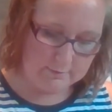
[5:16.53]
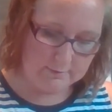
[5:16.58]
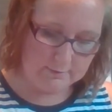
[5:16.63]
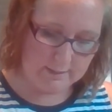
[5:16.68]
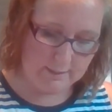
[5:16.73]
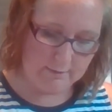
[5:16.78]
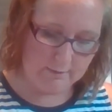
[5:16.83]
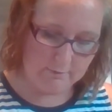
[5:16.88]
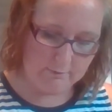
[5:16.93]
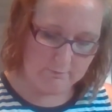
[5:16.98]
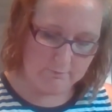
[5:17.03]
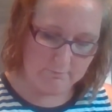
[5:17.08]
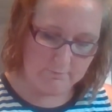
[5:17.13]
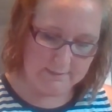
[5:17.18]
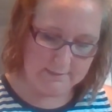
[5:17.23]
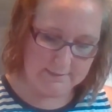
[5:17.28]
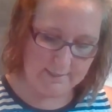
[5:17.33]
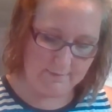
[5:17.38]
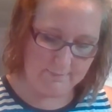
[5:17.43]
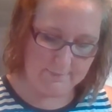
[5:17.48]
So
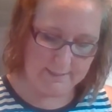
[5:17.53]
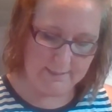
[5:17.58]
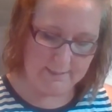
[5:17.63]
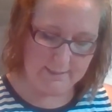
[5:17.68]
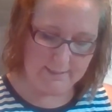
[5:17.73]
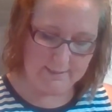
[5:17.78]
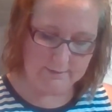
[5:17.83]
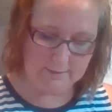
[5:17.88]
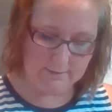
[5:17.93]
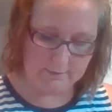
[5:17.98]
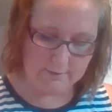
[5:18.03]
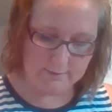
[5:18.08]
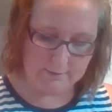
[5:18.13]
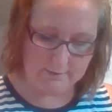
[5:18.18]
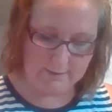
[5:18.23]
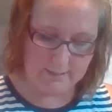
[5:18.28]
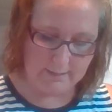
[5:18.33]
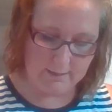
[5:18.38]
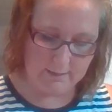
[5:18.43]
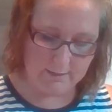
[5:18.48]
Miss Amy is not a good
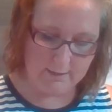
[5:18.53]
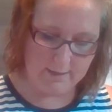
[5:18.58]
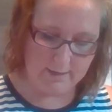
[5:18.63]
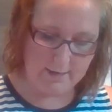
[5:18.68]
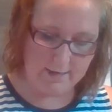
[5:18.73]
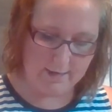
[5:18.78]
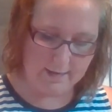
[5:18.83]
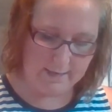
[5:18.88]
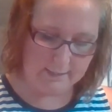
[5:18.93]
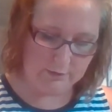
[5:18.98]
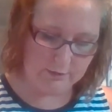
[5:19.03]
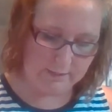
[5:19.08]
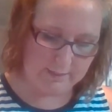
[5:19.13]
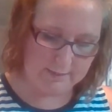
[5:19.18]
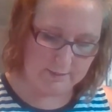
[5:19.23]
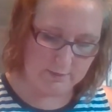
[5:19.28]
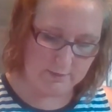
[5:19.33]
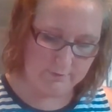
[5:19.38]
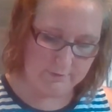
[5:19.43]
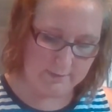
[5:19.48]
color, and I tried
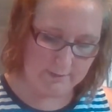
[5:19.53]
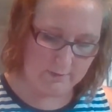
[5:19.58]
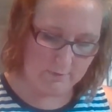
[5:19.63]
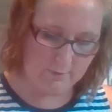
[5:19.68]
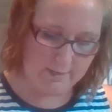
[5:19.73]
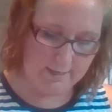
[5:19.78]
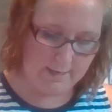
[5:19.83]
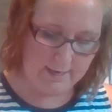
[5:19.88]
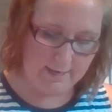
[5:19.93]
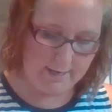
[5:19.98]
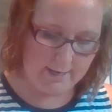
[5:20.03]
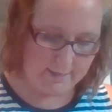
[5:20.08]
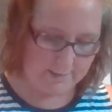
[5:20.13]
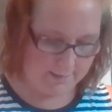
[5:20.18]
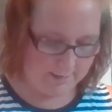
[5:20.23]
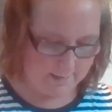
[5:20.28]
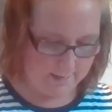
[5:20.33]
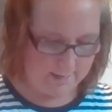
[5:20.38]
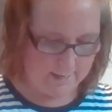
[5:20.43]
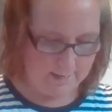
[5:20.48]
to do it quick.
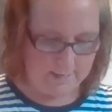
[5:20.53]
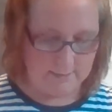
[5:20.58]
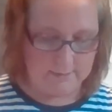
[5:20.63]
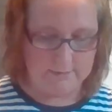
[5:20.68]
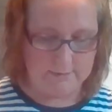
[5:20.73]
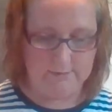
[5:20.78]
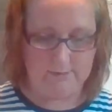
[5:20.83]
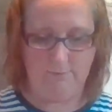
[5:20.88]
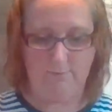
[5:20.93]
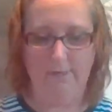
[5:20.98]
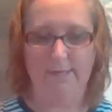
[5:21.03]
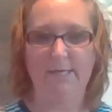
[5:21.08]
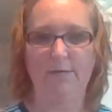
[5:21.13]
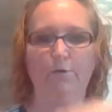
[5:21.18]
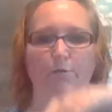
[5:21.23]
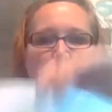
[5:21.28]
So what do you